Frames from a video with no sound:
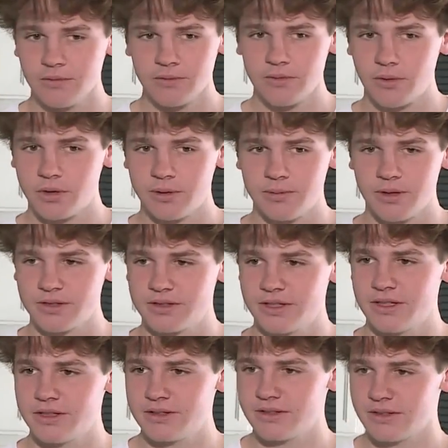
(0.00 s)
40 plus
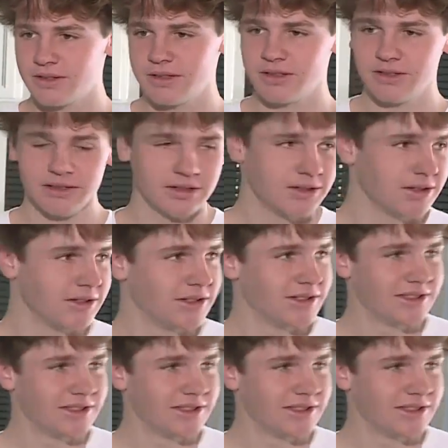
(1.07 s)
years. Uh, hopefully,